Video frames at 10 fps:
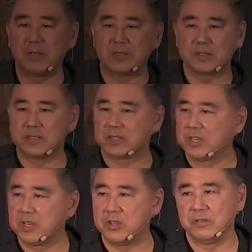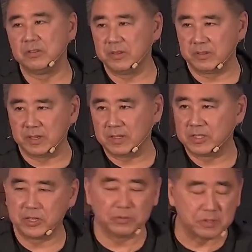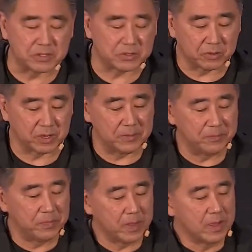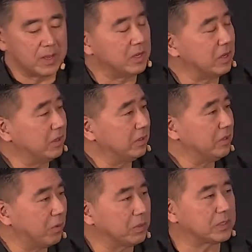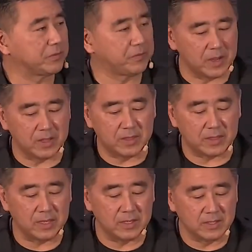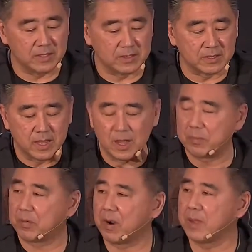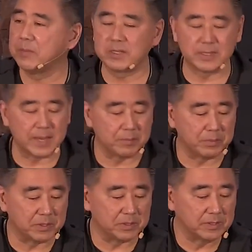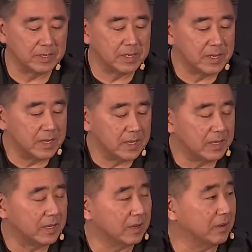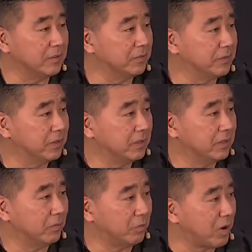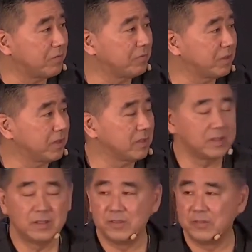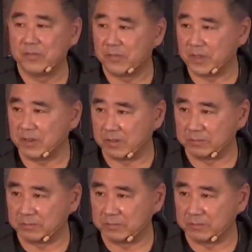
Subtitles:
just this cute children's story, Noah's faith is a prime example of reverent fear.